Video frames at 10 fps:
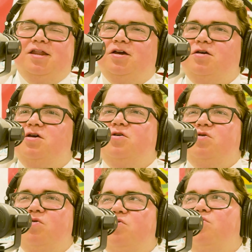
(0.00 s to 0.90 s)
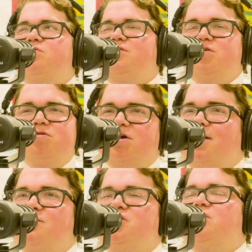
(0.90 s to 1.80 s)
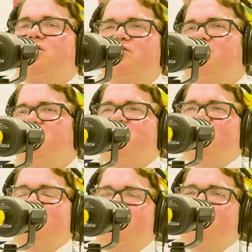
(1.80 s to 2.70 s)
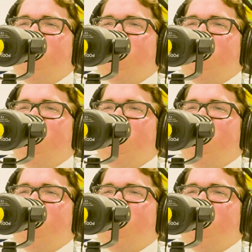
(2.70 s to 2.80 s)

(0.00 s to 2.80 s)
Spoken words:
Like, who do you look up to, and who's your inspiration